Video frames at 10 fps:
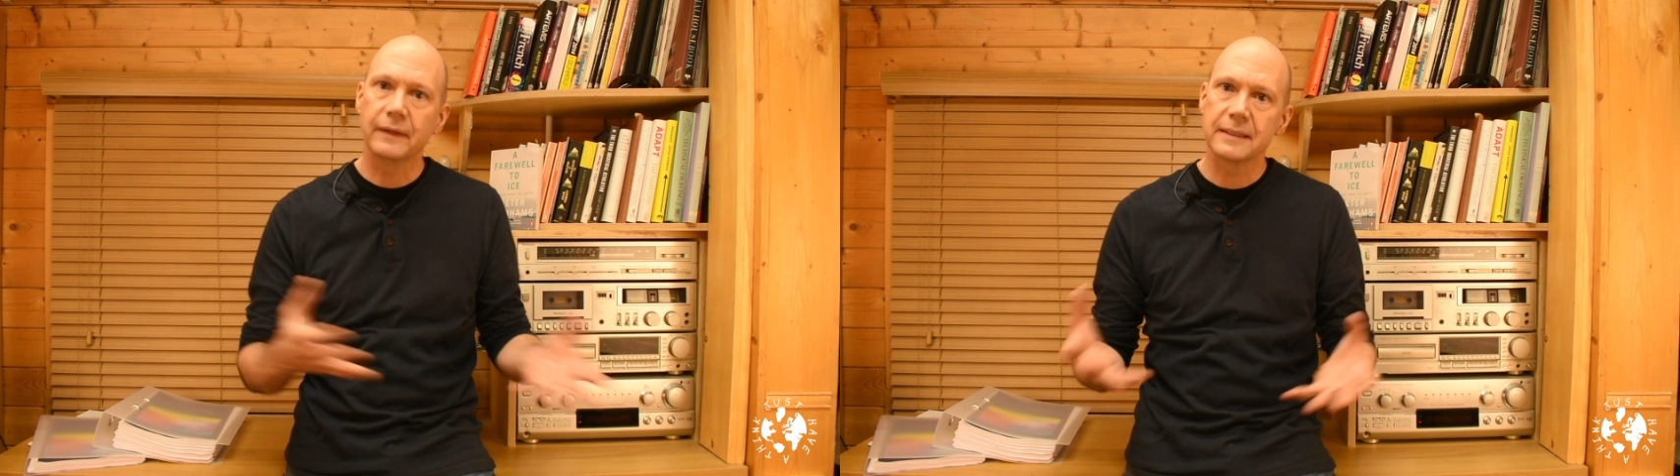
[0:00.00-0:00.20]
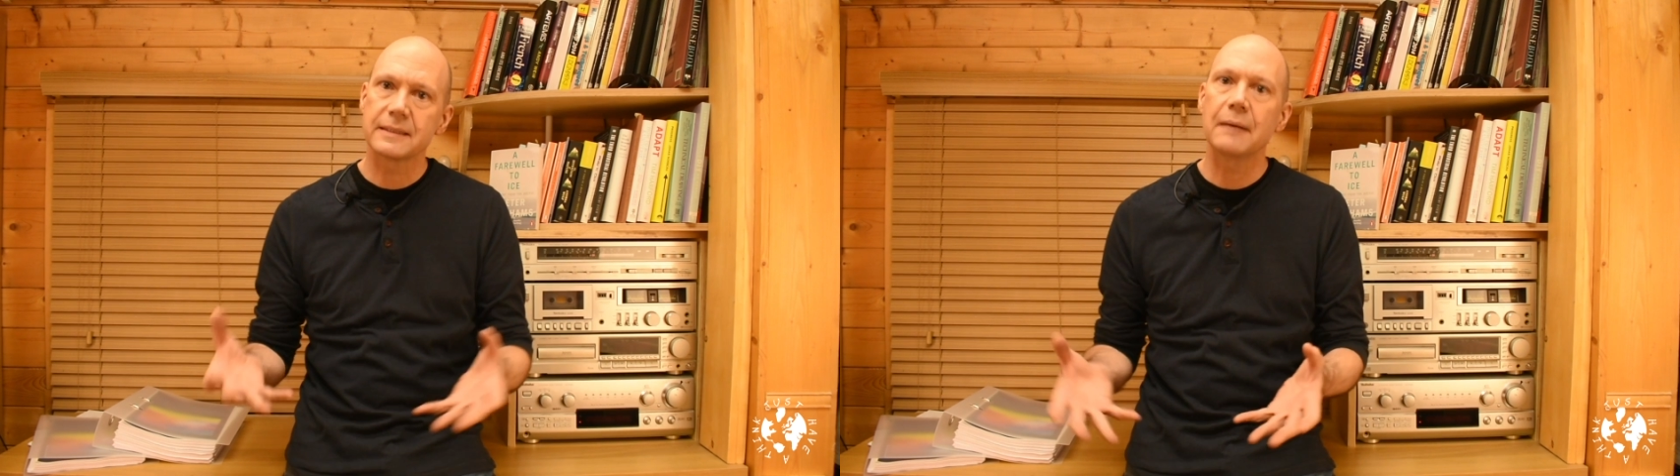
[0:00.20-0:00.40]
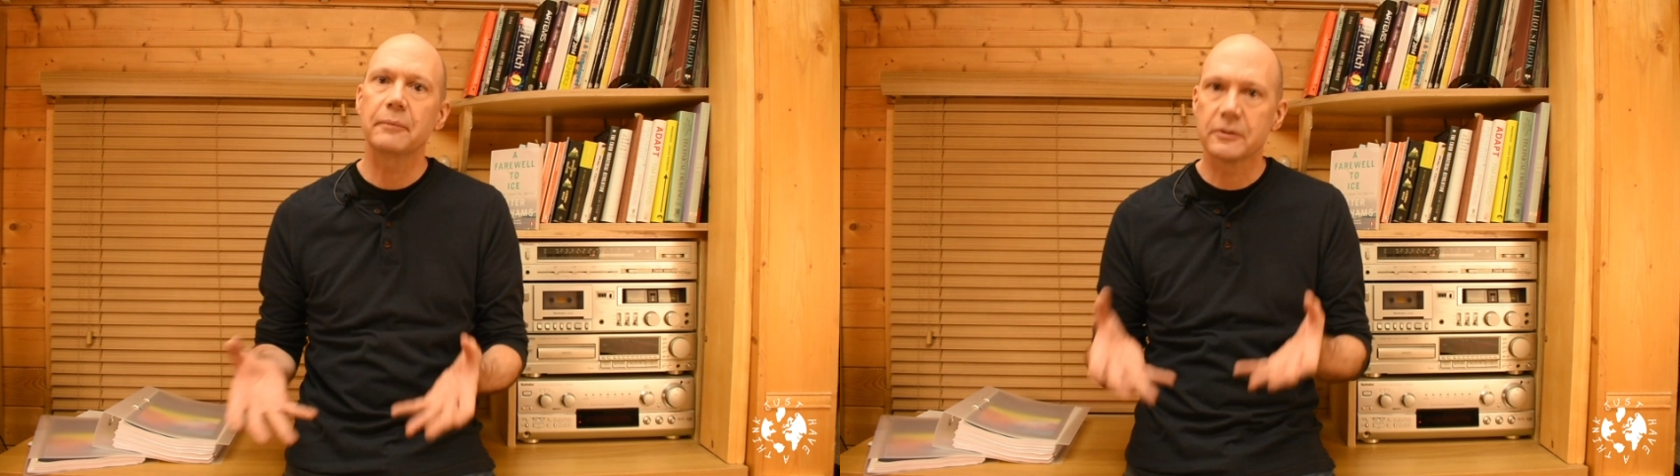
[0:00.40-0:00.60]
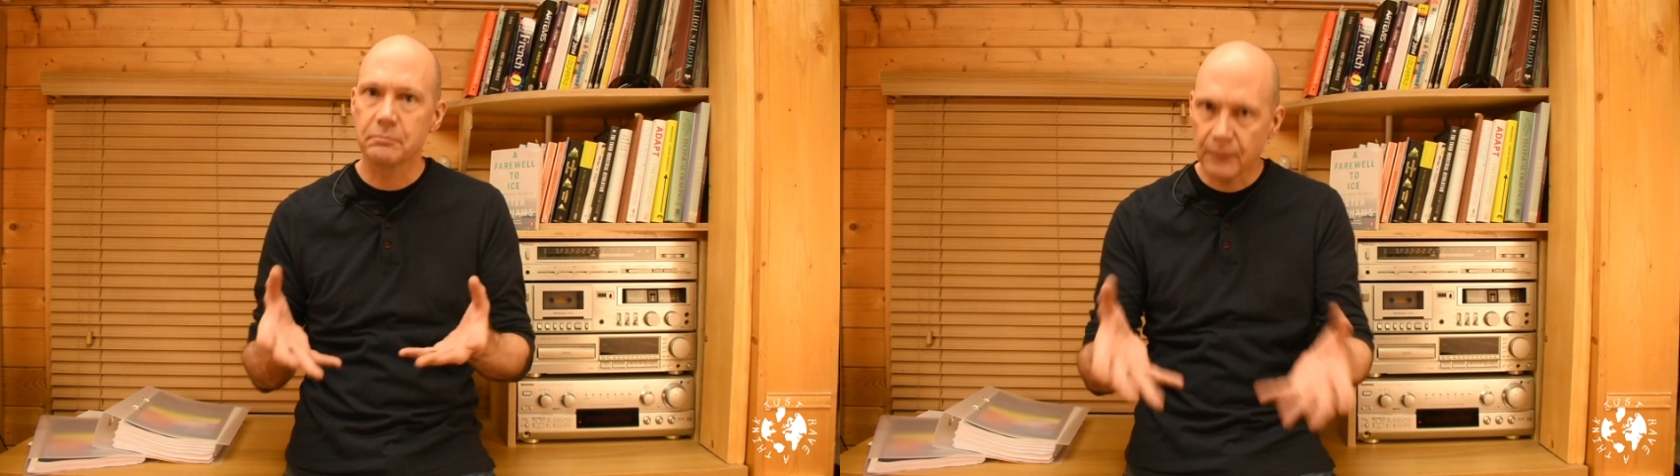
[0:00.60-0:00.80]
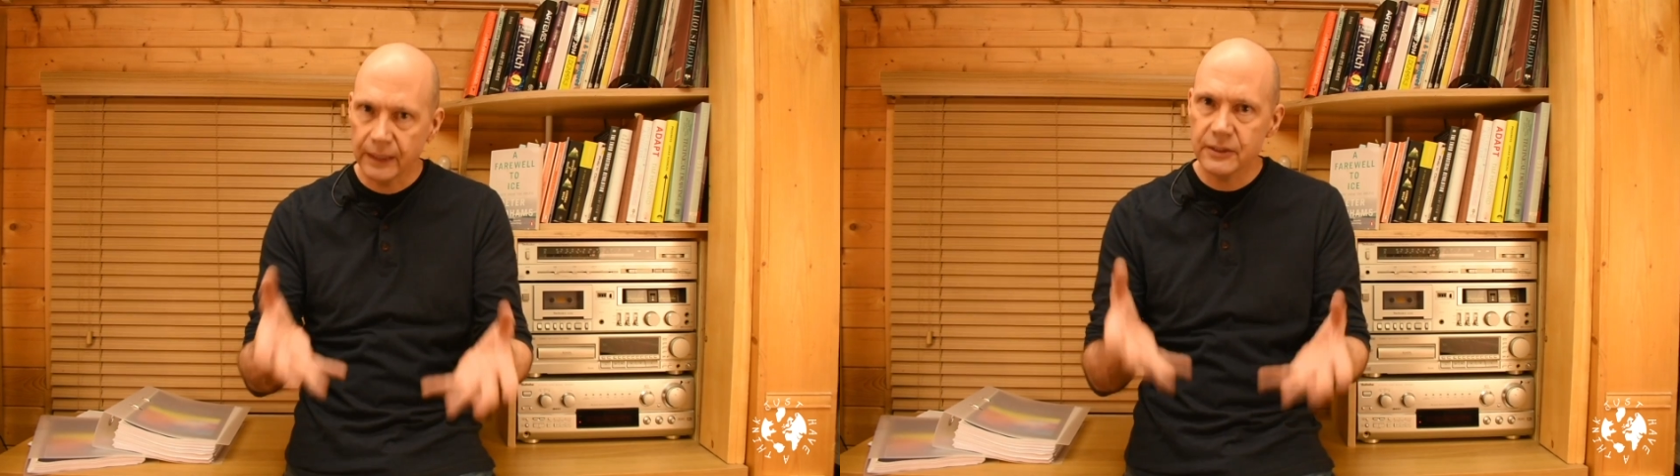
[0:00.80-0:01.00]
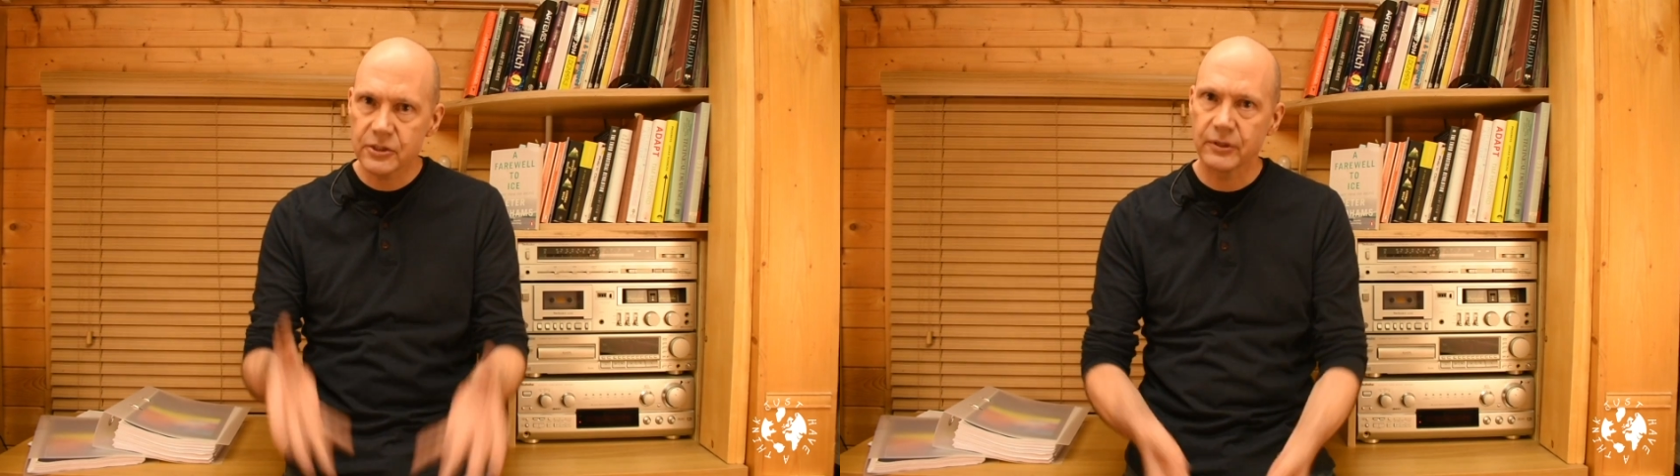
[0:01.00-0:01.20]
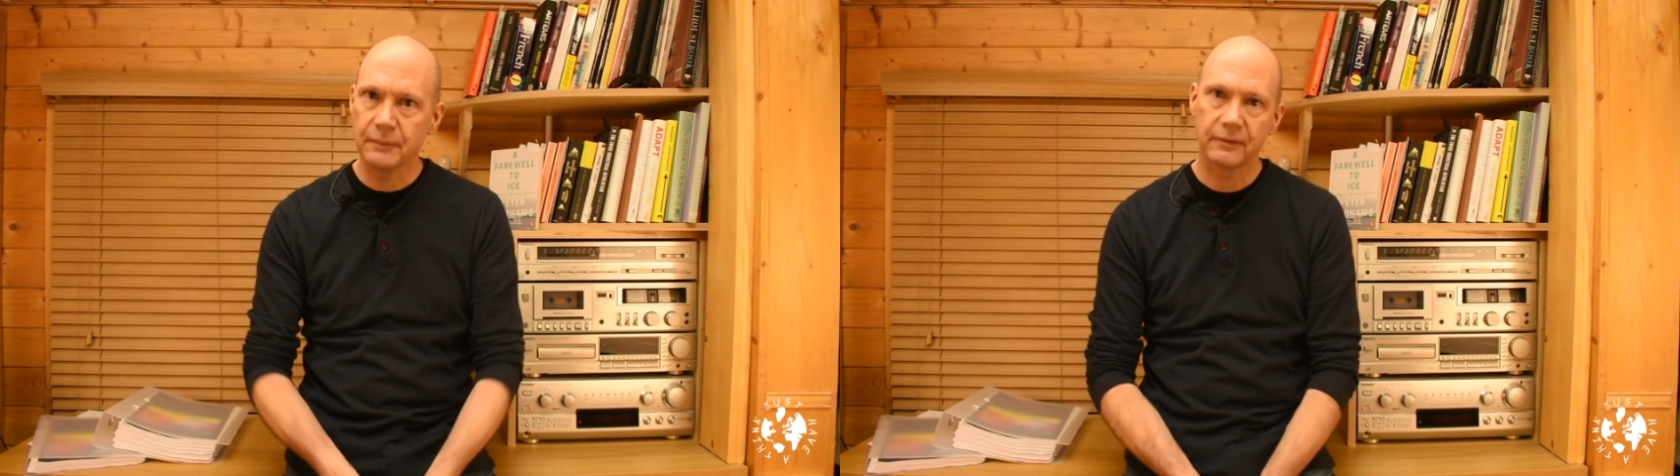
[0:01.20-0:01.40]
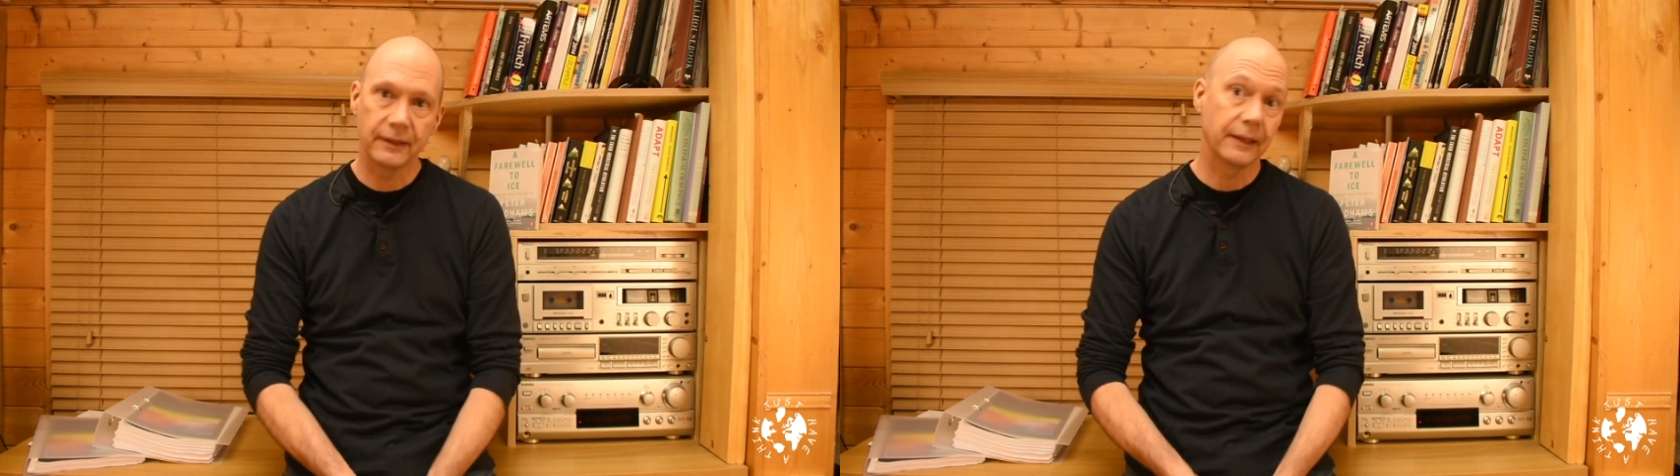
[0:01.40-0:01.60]
the established
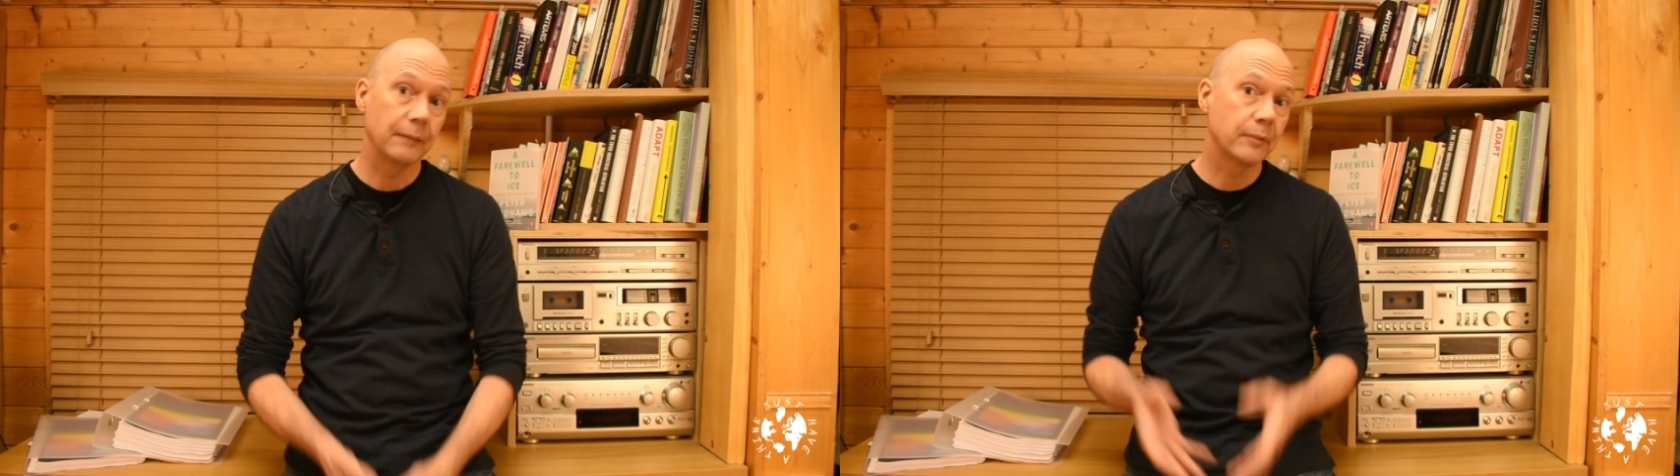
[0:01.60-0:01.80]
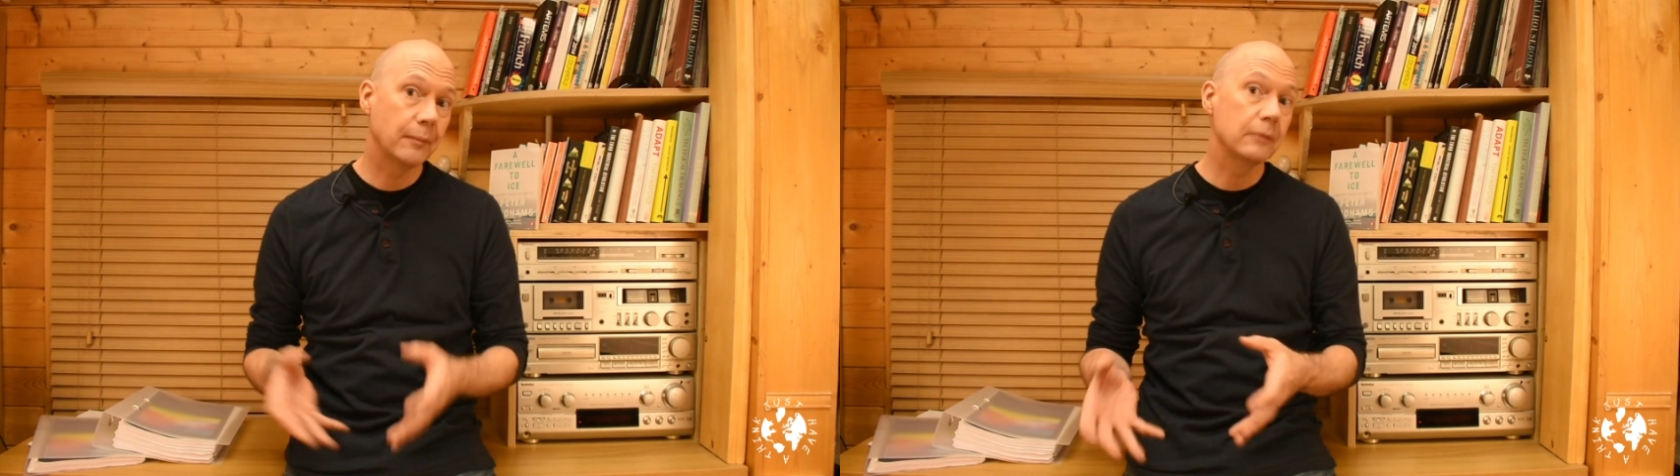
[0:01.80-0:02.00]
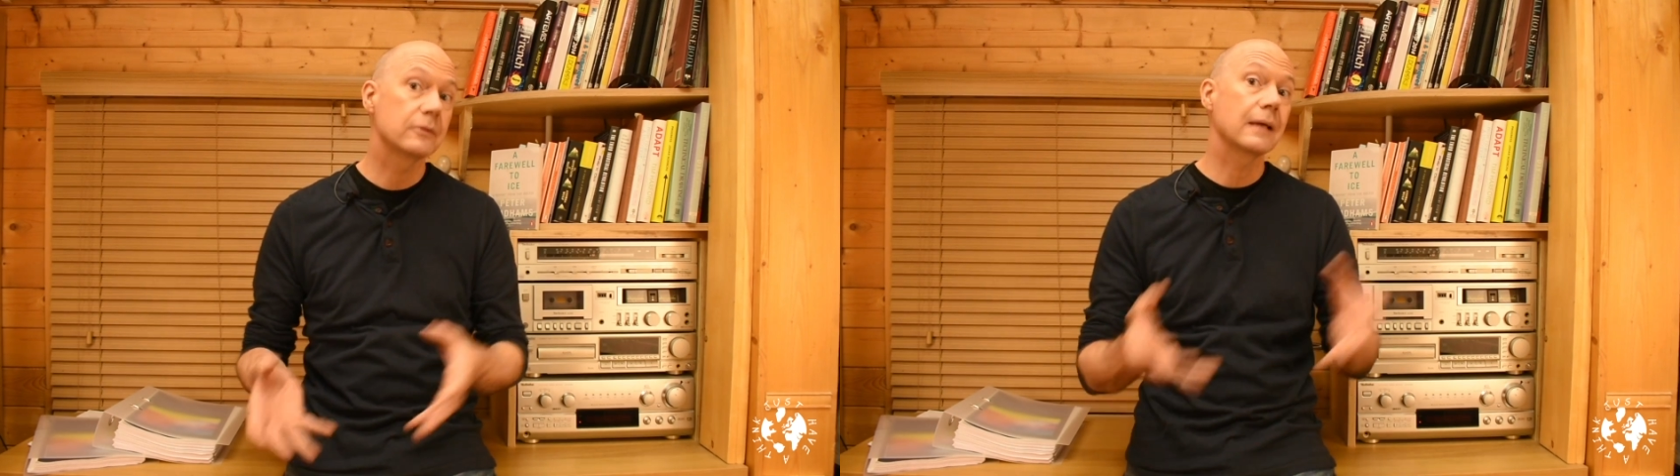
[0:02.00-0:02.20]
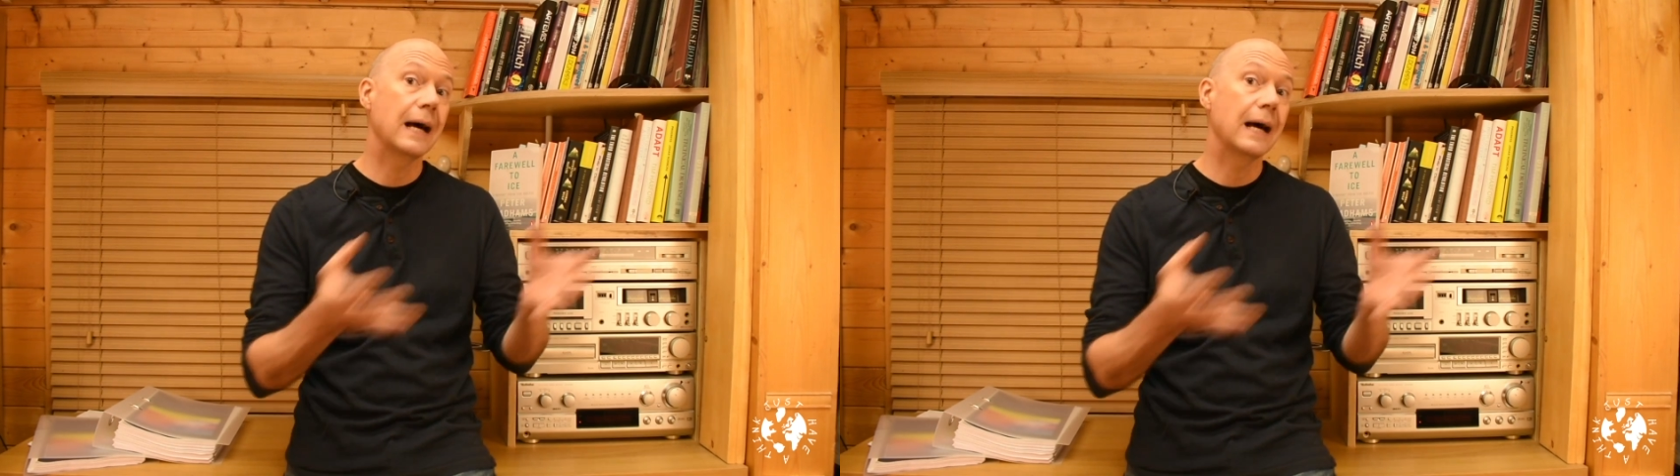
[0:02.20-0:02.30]
mainstream thinking promotes